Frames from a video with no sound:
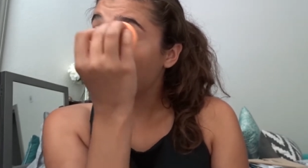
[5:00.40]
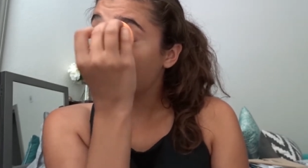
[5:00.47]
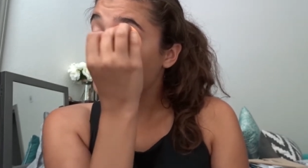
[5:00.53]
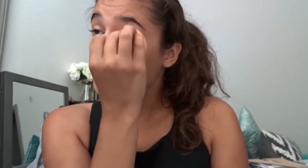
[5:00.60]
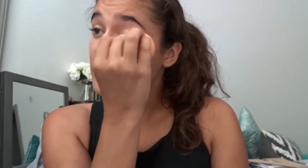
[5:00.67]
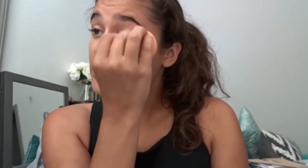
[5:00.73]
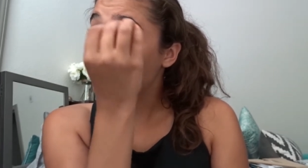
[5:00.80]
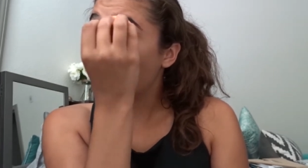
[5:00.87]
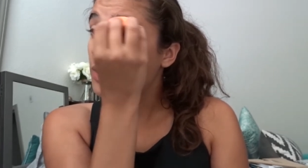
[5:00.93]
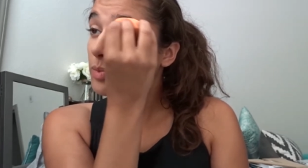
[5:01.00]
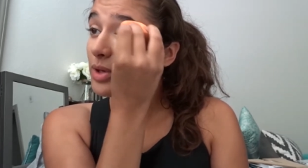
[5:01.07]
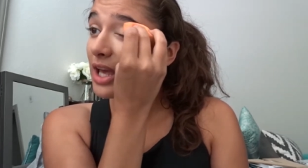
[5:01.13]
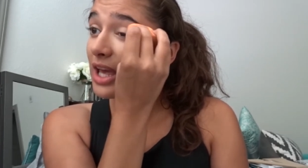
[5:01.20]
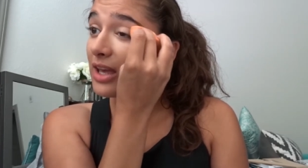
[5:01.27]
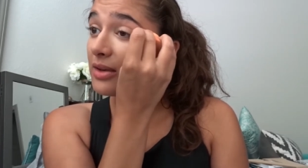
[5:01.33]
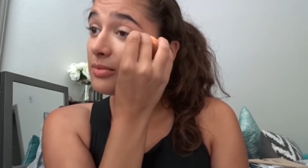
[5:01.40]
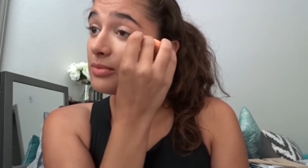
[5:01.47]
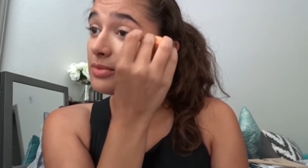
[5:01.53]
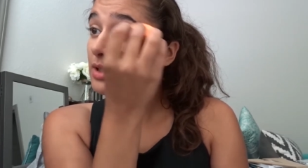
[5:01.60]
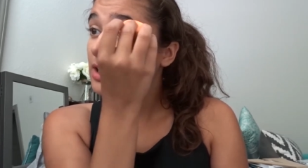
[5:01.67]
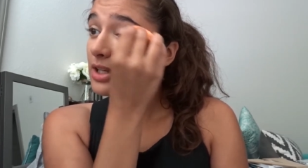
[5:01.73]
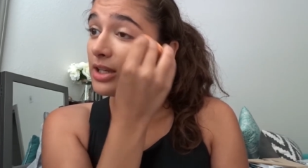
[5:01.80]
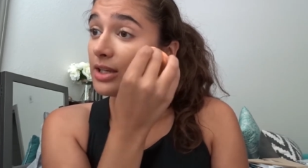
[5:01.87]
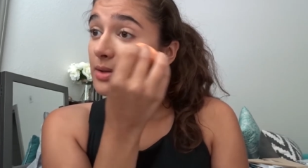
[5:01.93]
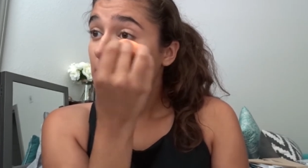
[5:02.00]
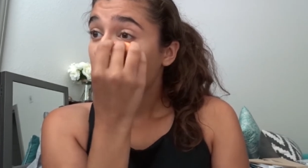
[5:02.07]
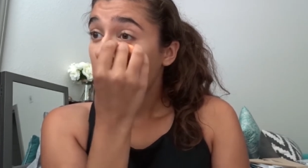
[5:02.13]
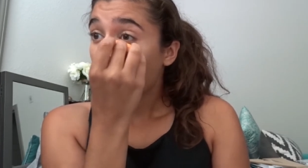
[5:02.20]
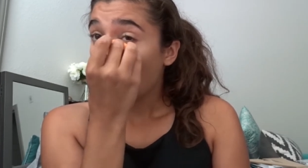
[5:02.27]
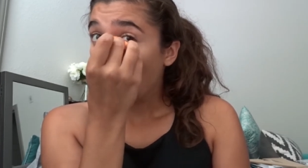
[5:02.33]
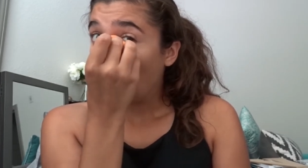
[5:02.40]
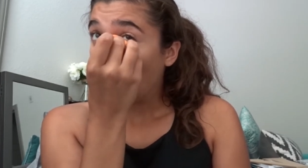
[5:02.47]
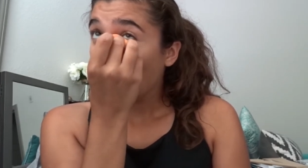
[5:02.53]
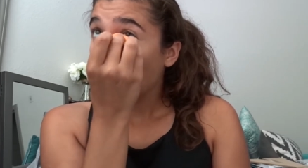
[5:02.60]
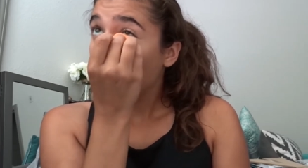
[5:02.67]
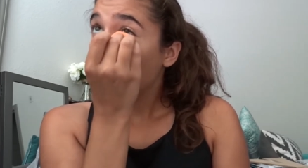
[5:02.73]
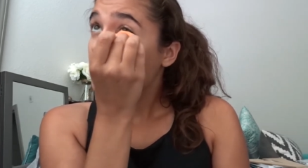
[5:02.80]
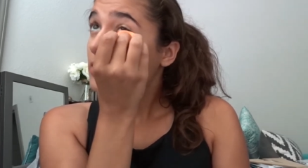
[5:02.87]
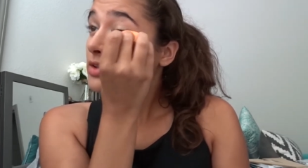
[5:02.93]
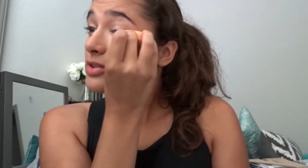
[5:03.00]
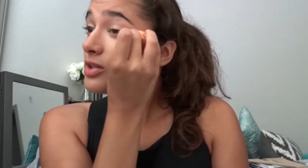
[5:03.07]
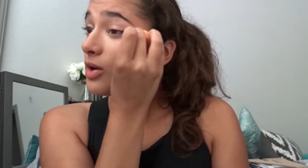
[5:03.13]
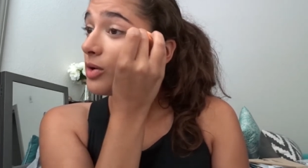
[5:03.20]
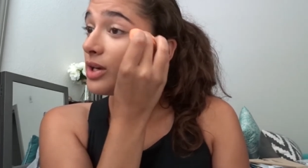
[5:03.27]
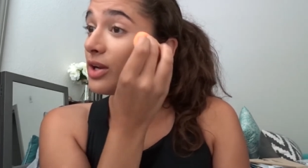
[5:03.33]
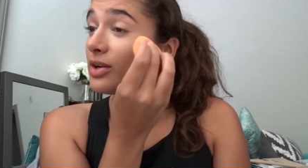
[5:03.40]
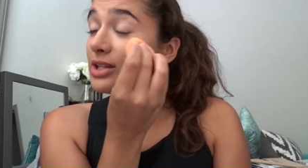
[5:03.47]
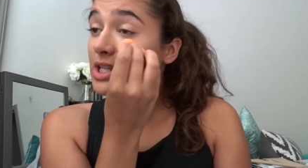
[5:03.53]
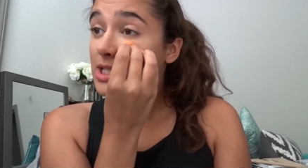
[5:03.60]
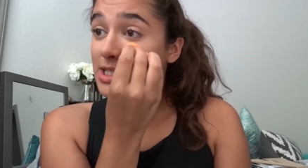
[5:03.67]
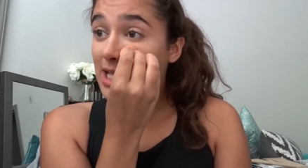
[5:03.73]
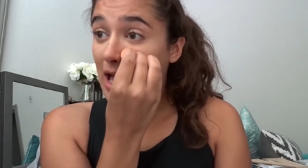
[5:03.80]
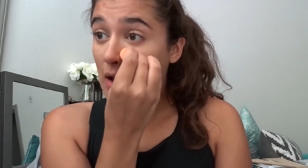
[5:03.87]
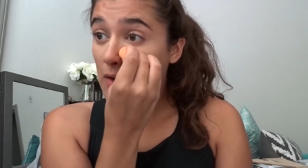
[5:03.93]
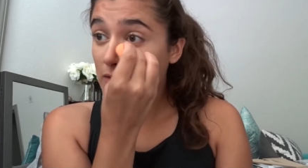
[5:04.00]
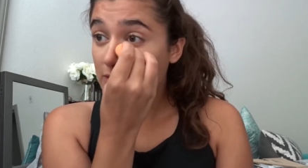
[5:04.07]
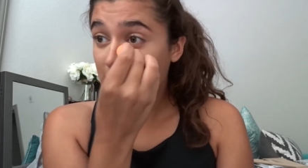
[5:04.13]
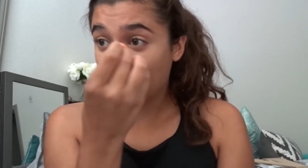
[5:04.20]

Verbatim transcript: first home game. So here in the South,